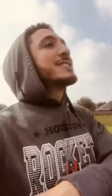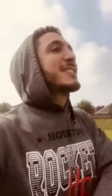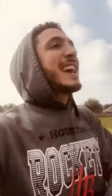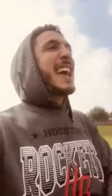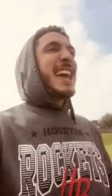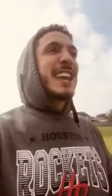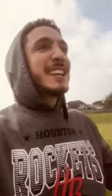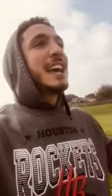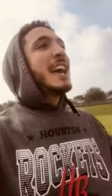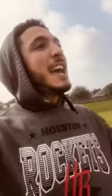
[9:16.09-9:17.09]
till the end
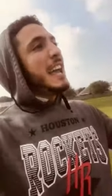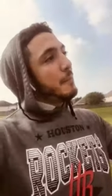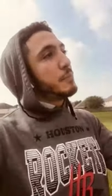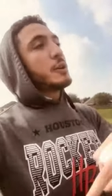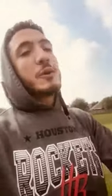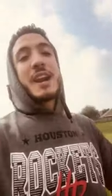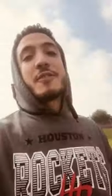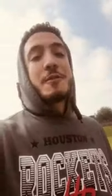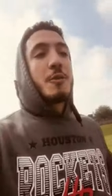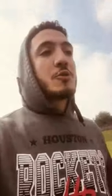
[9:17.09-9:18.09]
and put
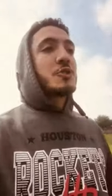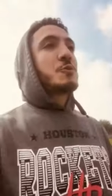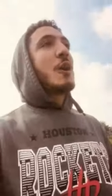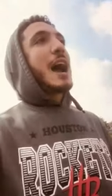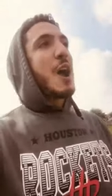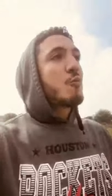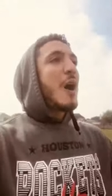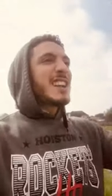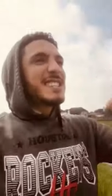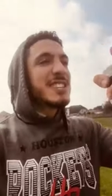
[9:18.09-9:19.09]
whatever emoji you want. I watched